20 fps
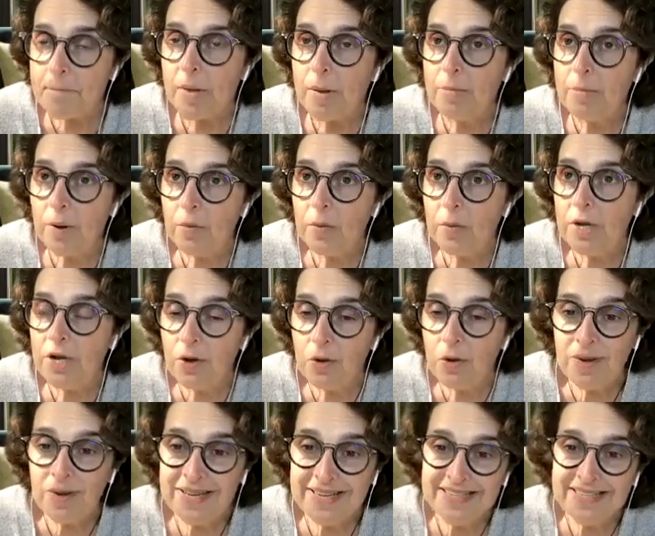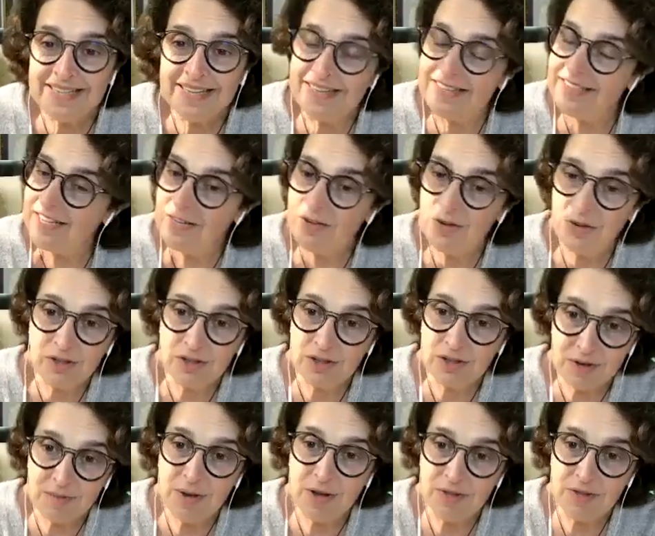But we know we need to continue to
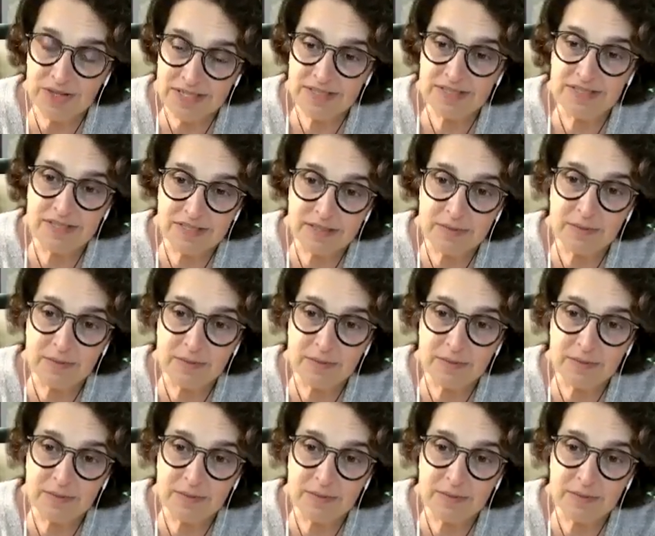learn about the disease,